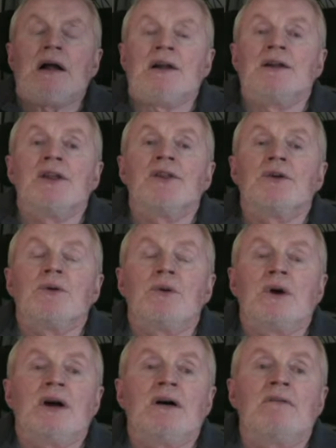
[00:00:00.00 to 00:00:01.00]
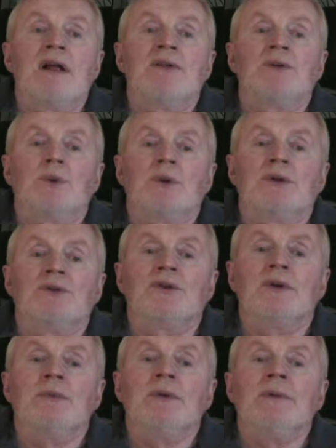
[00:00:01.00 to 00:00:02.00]
another around uh, round the world
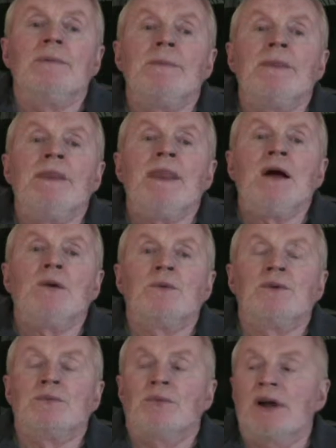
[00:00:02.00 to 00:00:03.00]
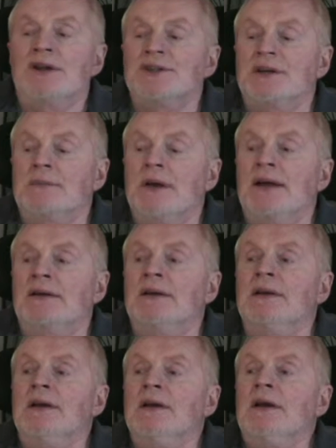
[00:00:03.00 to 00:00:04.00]
trip with Project
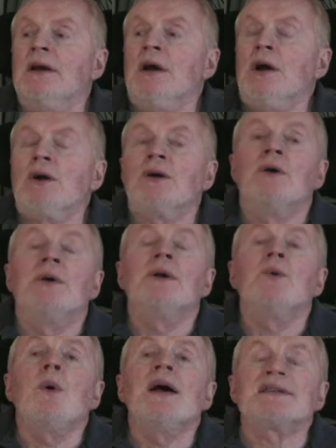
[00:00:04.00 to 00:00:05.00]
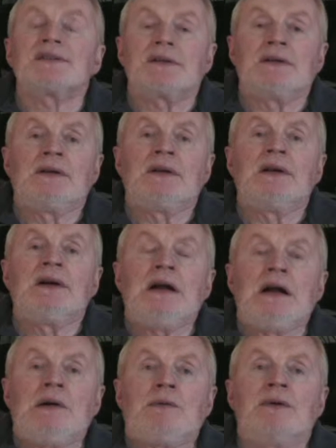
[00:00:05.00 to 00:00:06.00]
Magnet, going west.
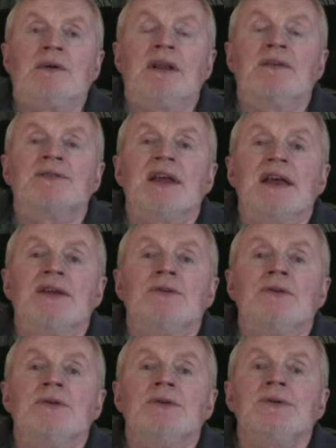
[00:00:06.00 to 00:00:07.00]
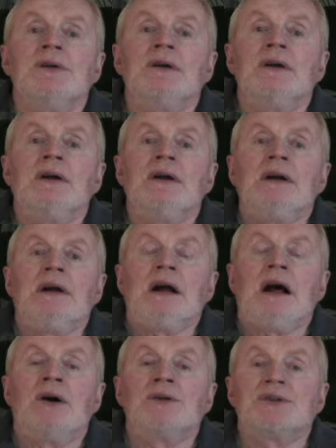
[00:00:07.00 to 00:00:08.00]
We left Andrews,
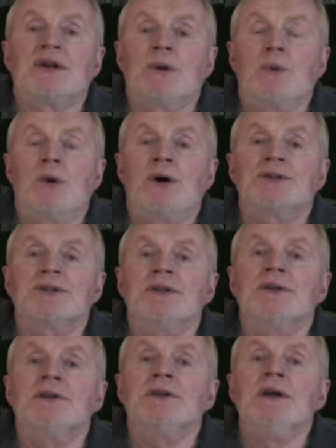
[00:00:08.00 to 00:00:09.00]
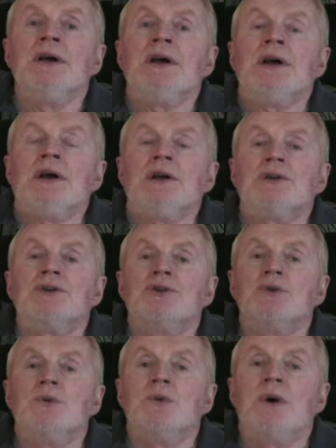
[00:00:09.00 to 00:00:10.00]
outside of Washington,
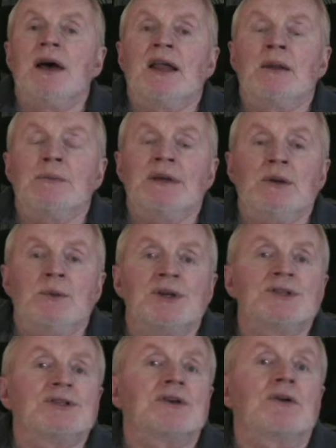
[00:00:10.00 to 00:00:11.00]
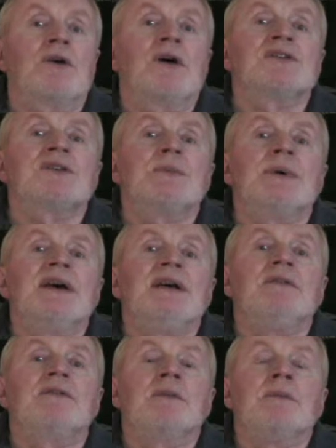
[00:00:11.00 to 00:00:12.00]
to Alameda, which is across the
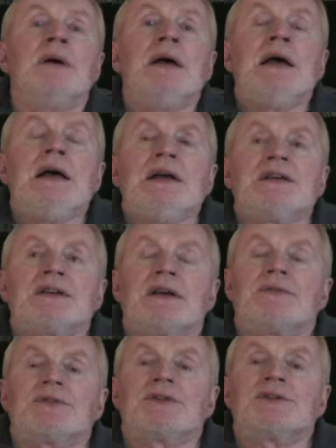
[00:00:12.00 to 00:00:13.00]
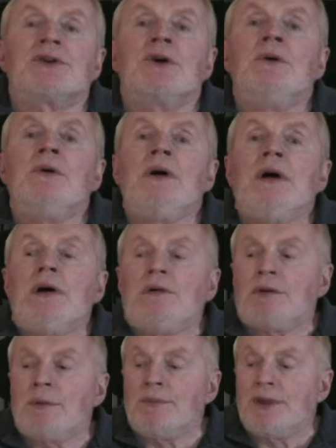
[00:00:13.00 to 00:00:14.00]
bay from San Francisco.
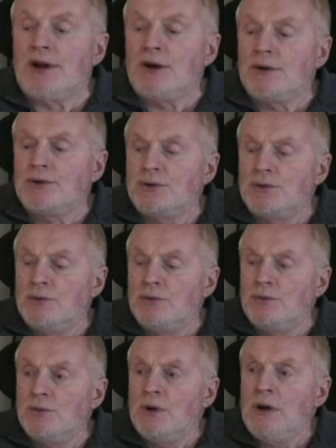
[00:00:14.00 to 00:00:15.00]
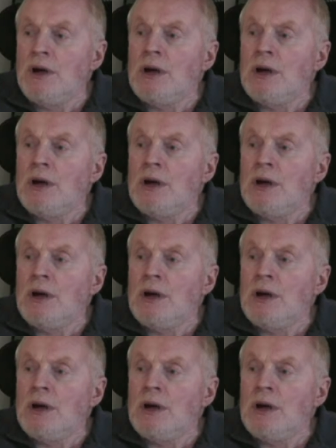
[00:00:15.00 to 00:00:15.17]
From there to